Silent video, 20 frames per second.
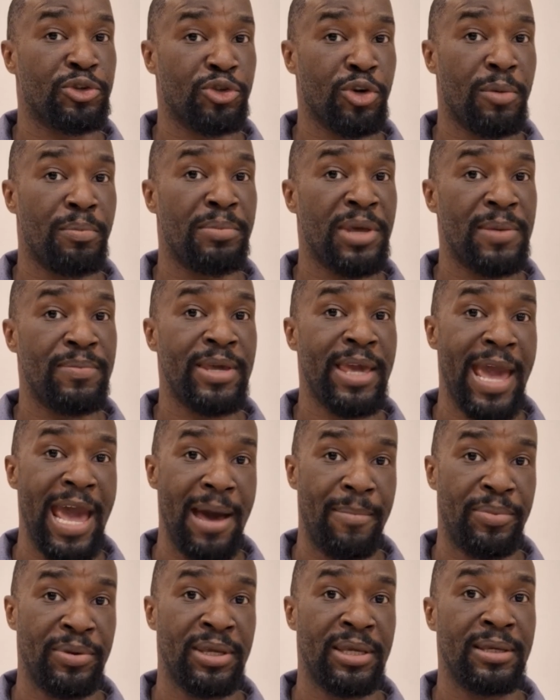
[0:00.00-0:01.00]
Trump may be
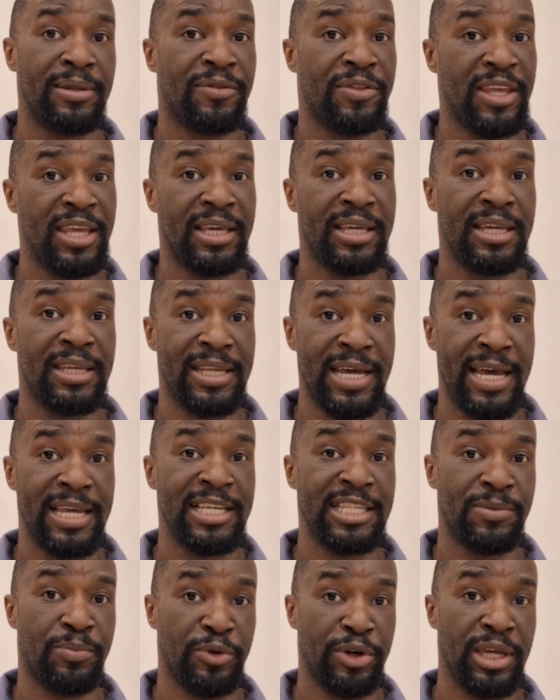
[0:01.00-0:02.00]
happy thinking that
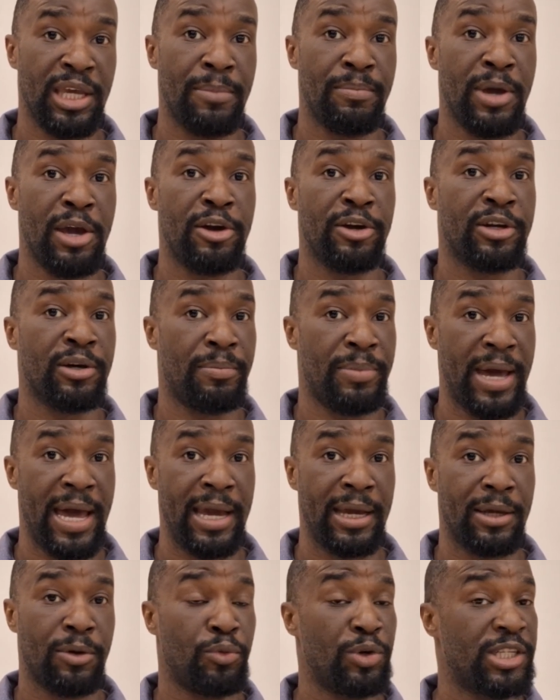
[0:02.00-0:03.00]
he's bringing America
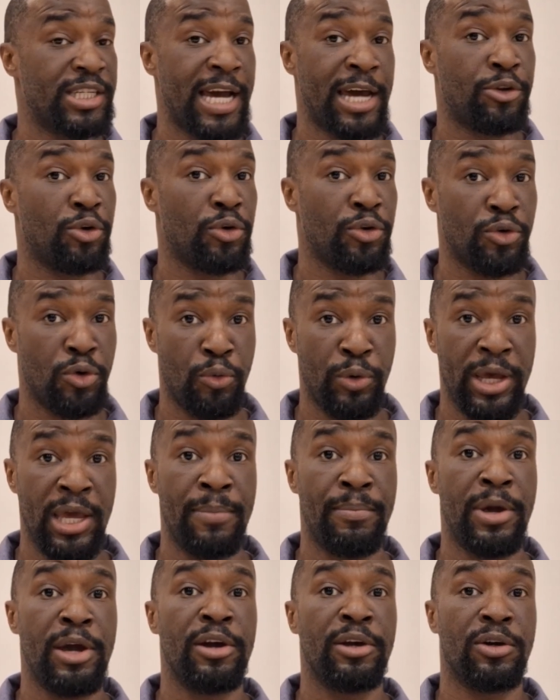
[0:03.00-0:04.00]
back, which I don't know where
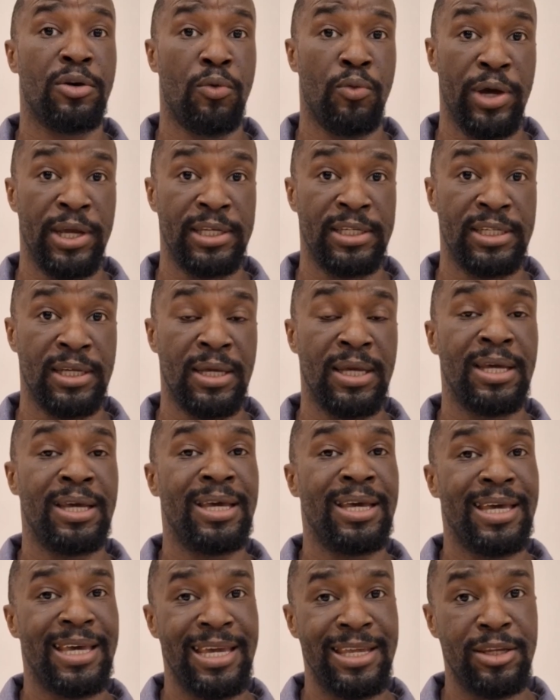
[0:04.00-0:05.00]
America went,
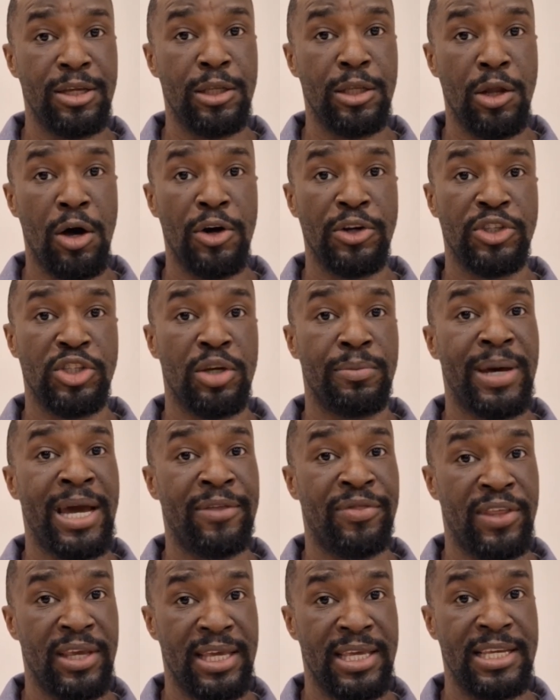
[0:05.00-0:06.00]
in the long term,
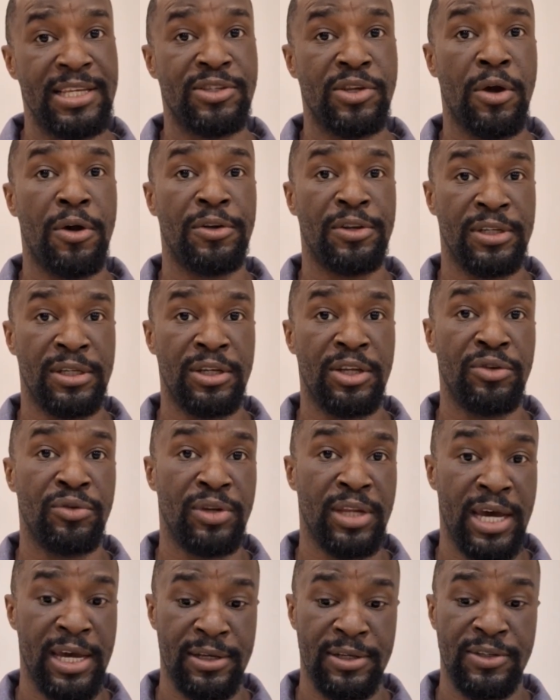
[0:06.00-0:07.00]
I think he's hurting the
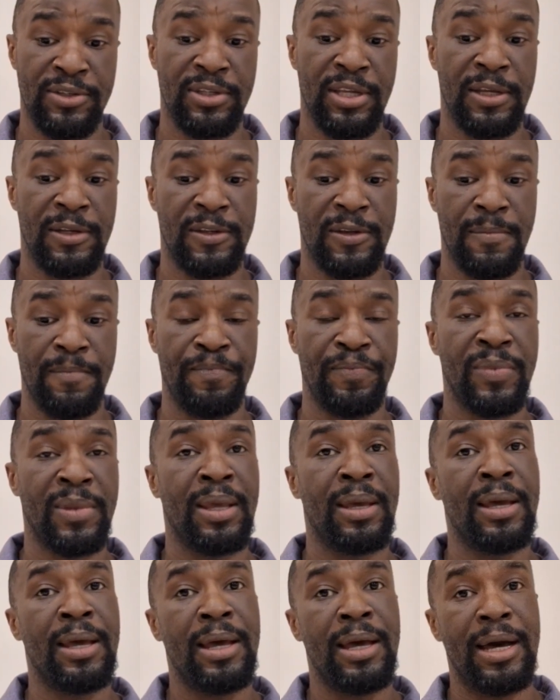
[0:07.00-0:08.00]
United States.
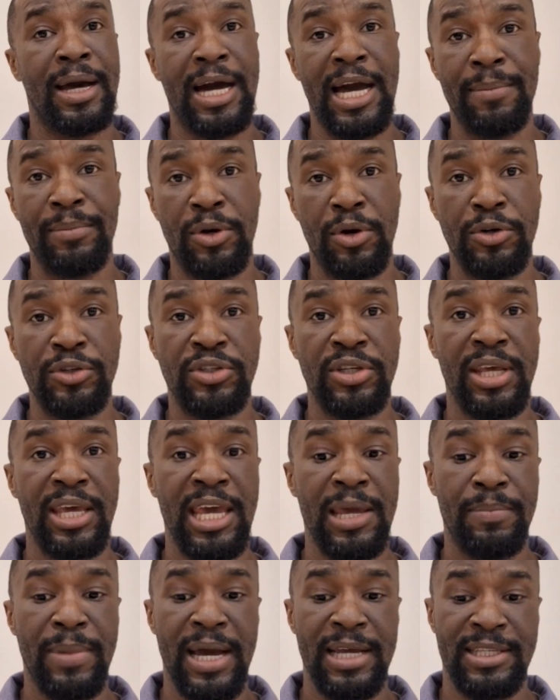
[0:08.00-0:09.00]
I'm going to
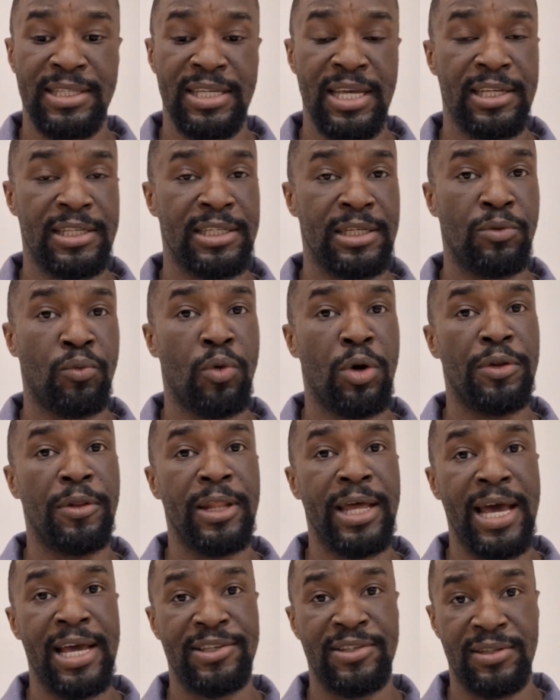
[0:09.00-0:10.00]
end by stating one
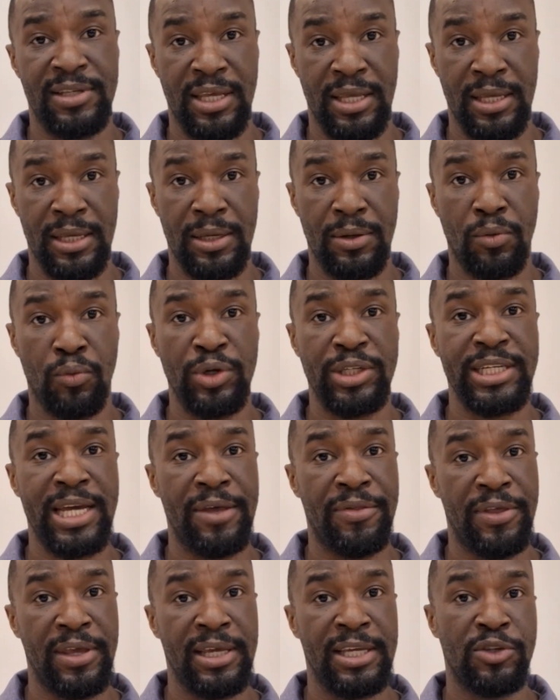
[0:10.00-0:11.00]
last thing, which
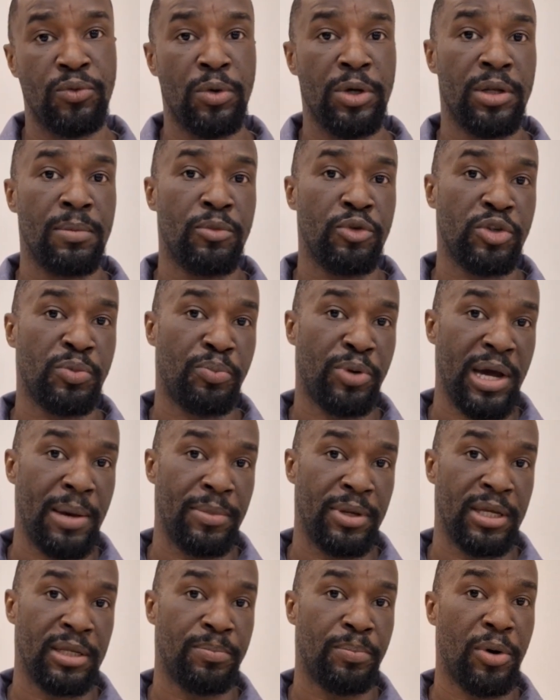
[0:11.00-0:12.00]
I think is one of the most
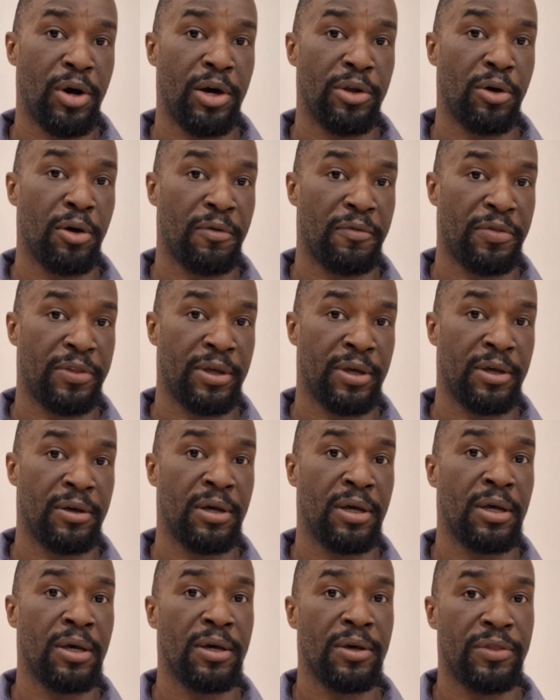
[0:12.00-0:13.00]
prominent part of
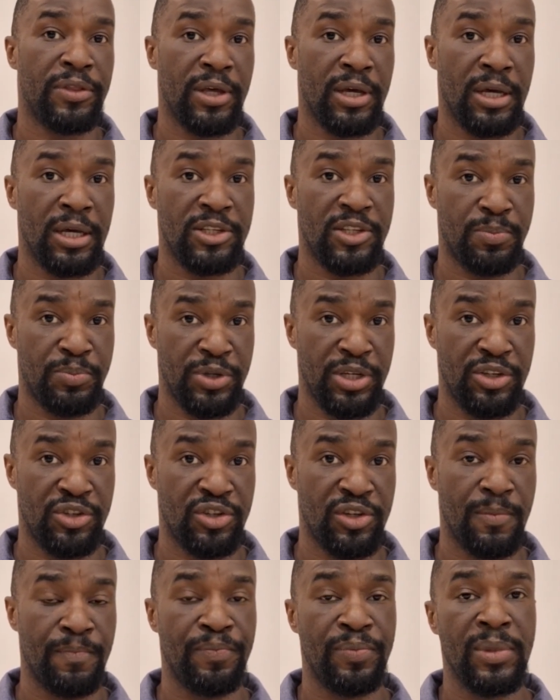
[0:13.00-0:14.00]
the
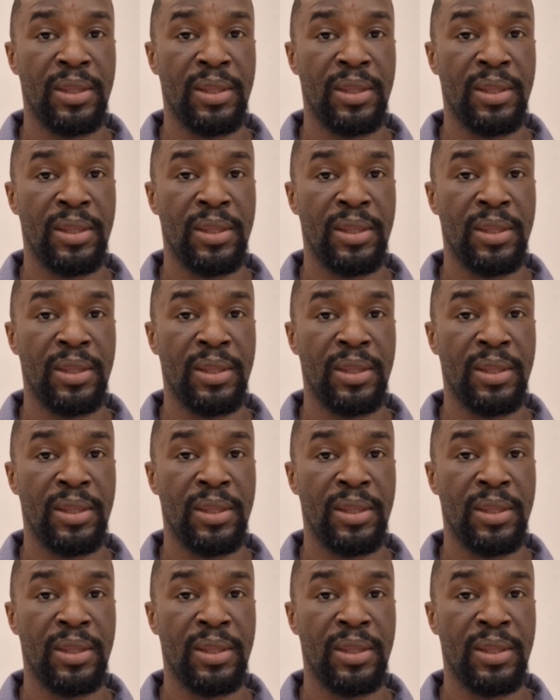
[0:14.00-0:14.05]
speech.